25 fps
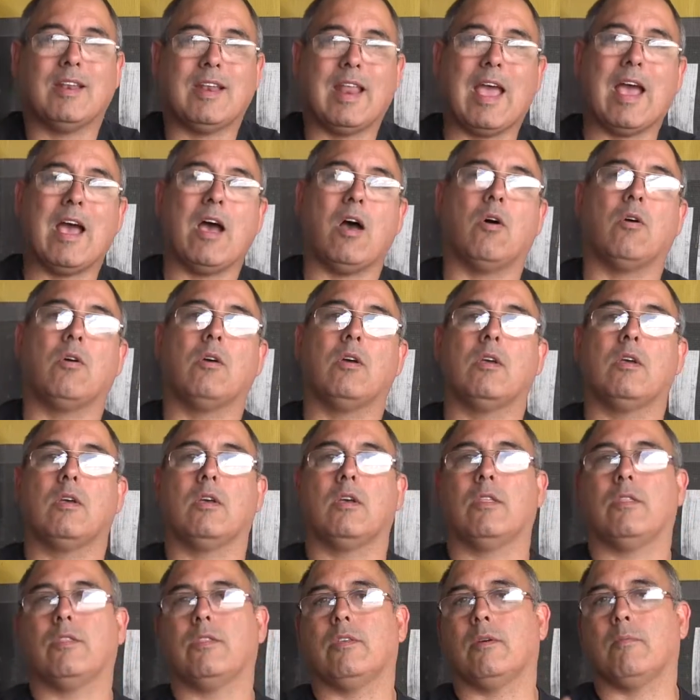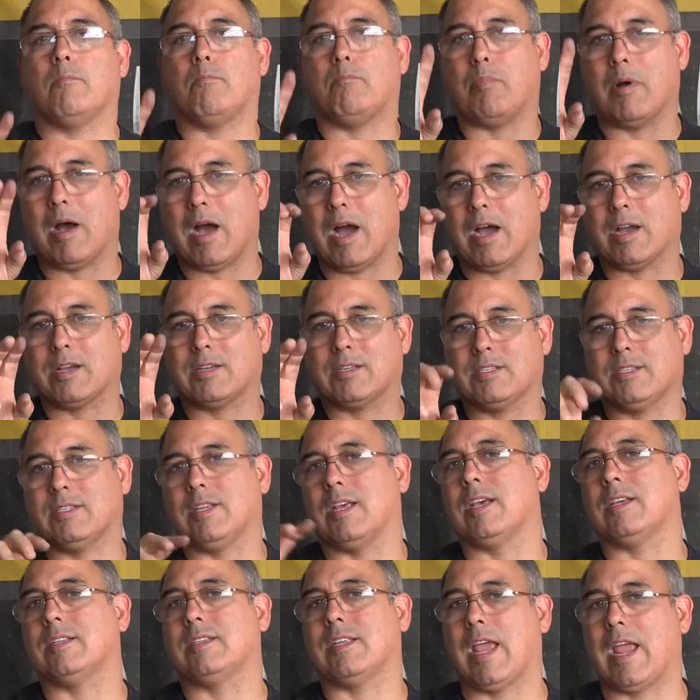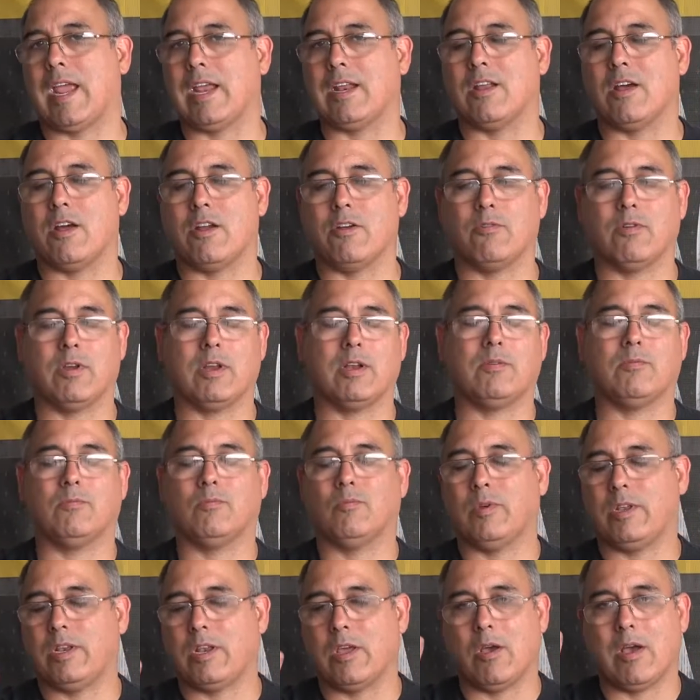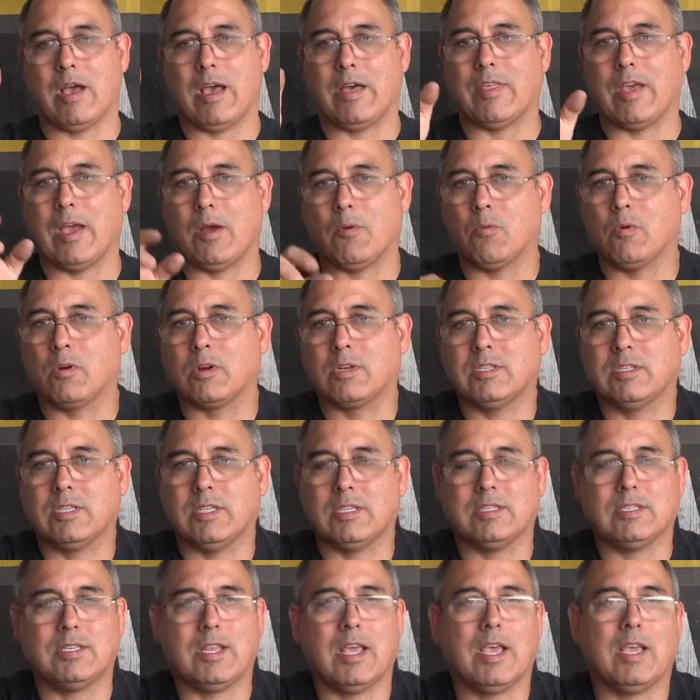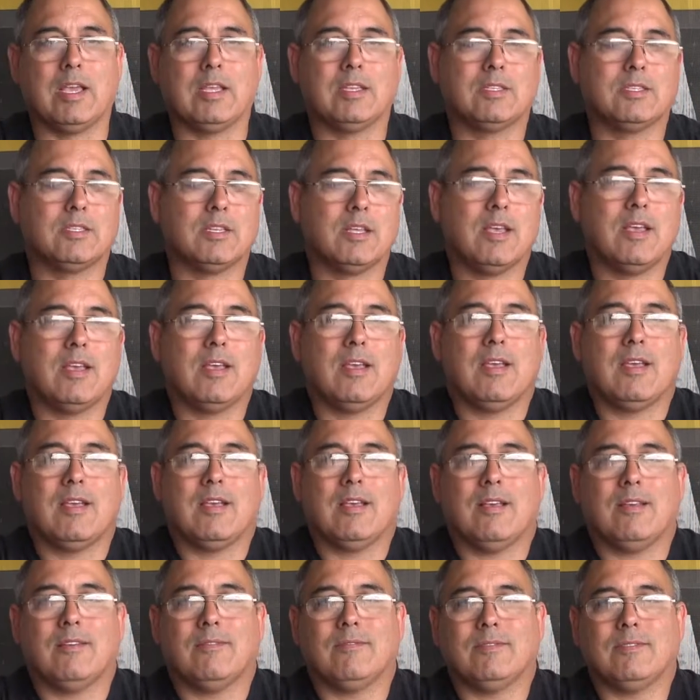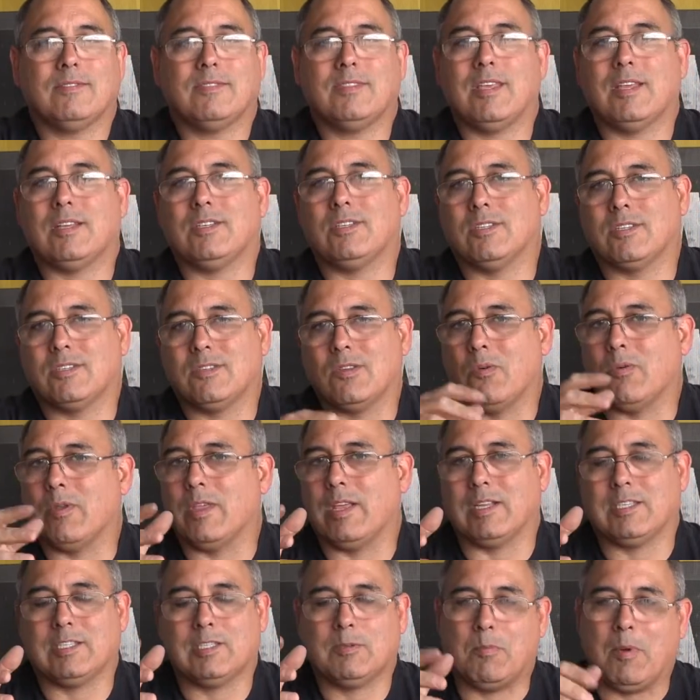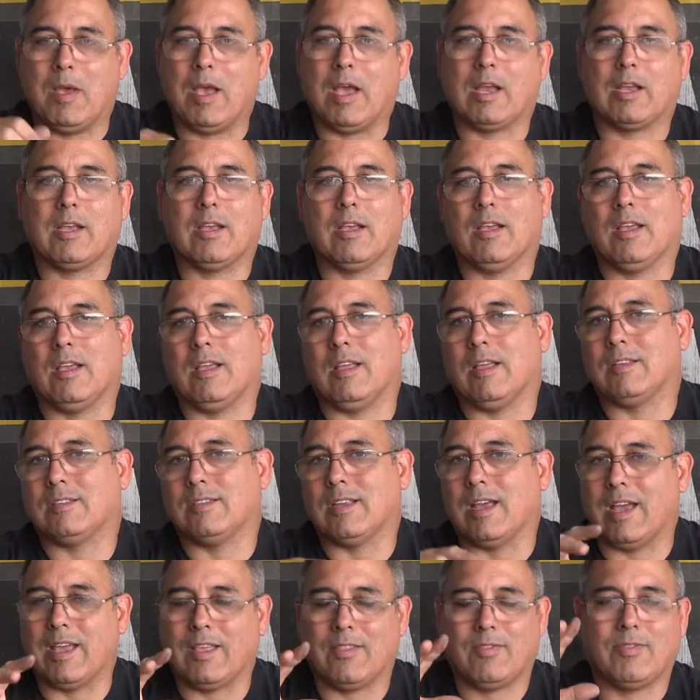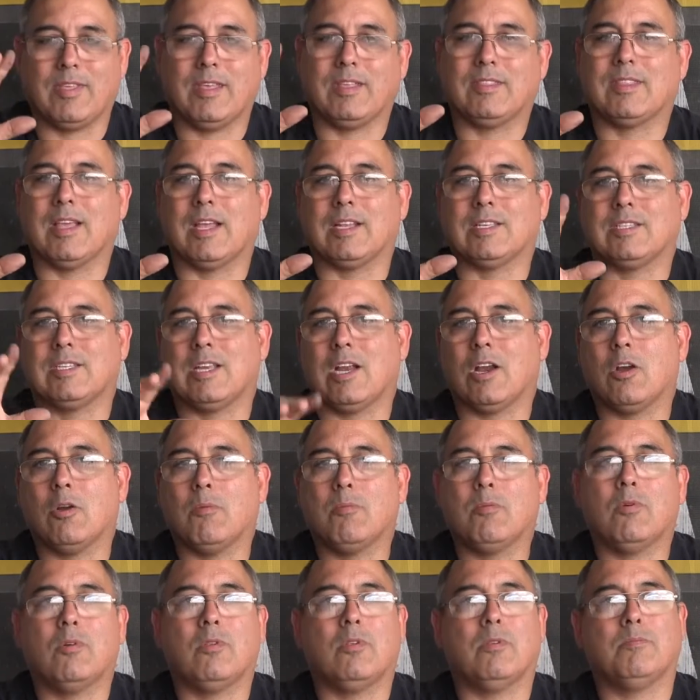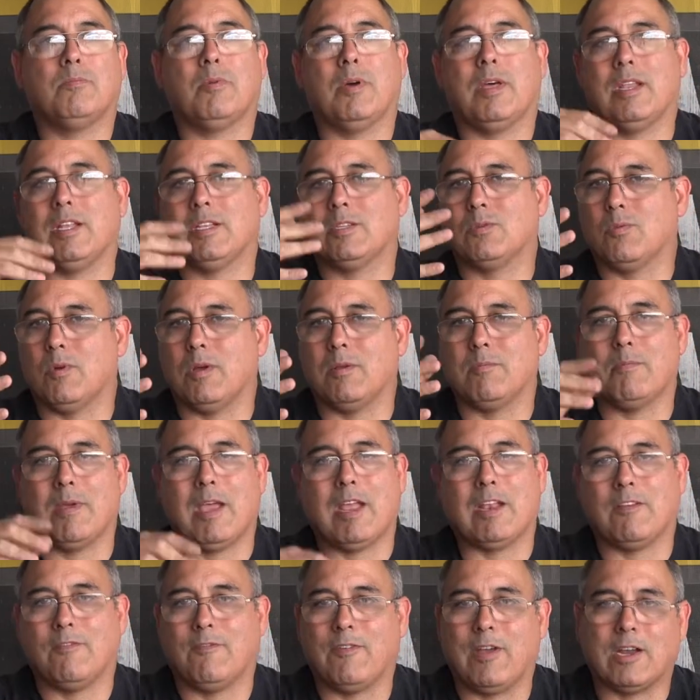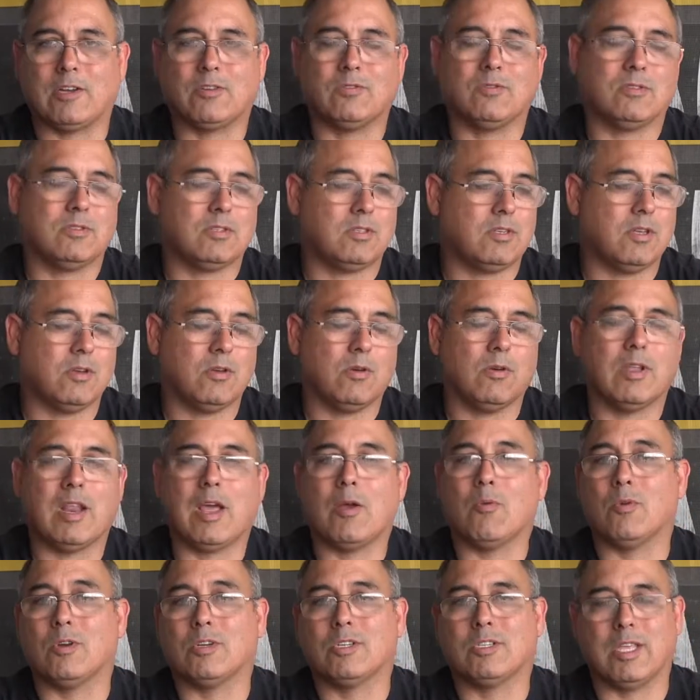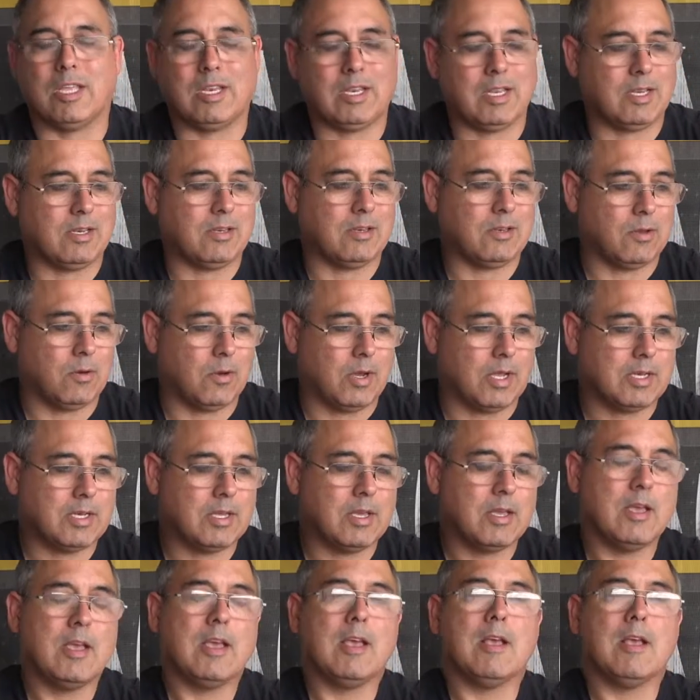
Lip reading: Now, the box says 800. We know how that works these days. They just don't hit spec. I think that's terrible, but it's what manufacturers do, and I wish they didn't do it.